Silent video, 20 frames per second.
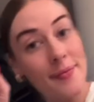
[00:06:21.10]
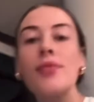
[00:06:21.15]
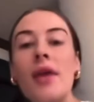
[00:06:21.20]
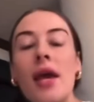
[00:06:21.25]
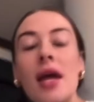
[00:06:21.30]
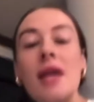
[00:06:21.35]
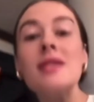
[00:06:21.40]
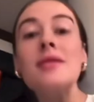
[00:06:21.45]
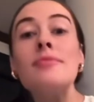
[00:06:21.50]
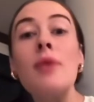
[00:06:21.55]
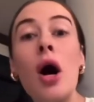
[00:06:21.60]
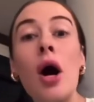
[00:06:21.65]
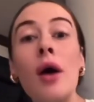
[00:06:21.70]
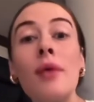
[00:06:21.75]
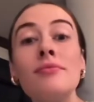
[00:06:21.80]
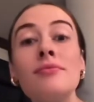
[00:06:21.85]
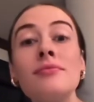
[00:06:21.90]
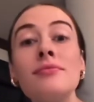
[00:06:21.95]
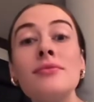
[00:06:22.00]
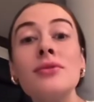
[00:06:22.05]
his
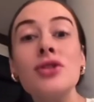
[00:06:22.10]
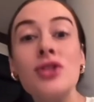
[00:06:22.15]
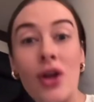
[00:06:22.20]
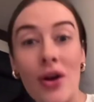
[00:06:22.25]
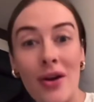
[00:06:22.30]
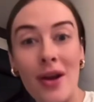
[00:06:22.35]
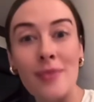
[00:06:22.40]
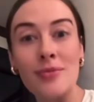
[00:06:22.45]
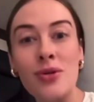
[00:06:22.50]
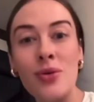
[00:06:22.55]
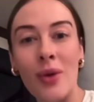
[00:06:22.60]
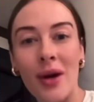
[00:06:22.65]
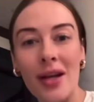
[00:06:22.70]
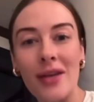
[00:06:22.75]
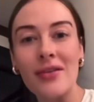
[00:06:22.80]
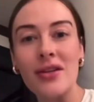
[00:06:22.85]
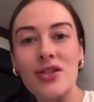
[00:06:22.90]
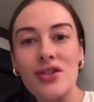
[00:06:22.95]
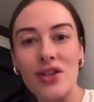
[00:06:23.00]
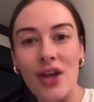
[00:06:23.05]
mom showed up to one
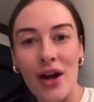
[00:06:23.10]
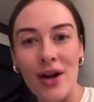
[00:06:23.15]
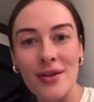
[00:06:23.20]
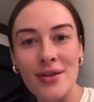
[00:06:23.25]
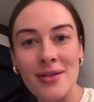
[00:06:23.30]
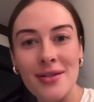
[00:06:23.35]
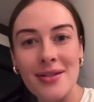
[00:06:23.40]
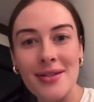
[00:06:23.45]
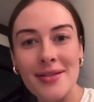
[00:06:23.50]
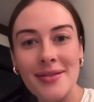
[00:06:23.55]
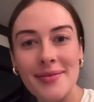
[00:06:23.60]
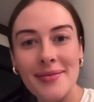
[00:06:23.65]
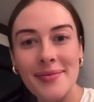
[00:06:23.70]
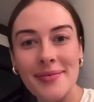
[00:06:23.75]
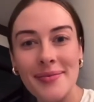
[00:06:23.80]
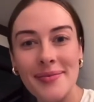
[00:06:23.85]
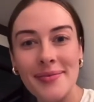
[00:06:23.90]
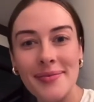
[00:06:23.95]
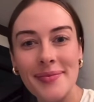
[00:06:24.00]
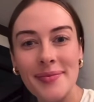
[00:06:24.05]
of his shows.
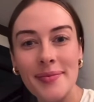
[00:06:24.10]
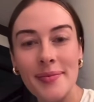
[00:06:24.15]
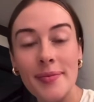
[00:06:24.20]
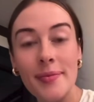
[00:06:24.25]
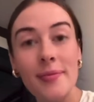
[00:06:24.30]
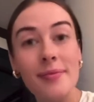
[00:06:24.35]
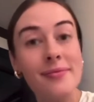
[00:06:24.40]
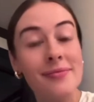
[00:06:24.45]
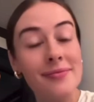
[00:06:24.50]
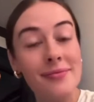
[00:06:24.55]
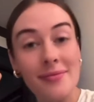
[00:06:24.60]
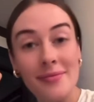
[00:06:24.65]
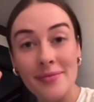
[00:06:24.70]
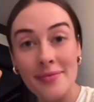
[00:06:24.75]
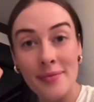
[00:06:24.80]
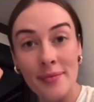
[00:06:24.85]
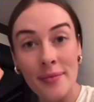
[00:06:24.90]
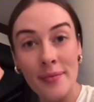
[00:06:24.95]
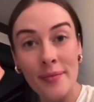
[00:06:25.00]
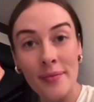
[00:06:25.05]

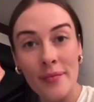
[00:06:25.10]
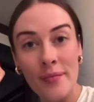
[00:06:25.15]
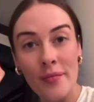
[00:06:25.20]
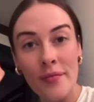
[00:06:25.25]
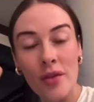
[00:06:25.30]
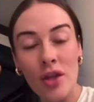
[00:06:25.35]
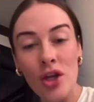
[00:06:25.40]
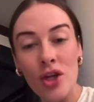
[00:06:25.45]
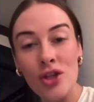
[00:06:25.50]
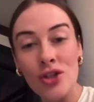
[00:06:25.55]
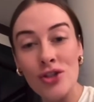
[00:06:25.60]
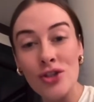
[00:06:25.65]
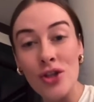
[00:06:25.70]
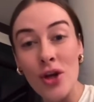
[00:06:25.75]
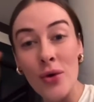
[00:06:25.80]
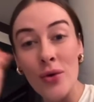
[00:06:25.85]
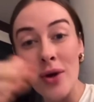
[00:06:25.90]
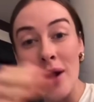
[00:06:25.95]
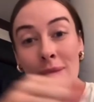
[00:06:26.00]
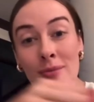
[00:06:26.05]
Mom
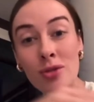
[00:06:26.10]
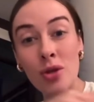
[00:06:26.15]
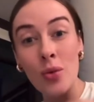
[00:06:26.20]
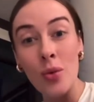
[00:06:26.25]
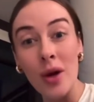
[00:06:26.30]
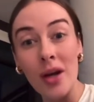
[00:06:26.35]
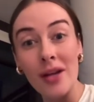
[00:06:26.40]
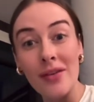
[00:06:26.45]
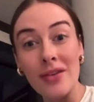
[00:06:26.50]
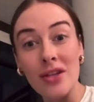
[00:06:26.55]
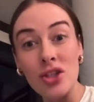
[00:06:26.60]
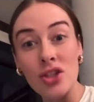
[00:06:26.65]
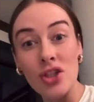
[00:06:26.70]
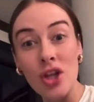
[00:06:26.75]
showed up to one of his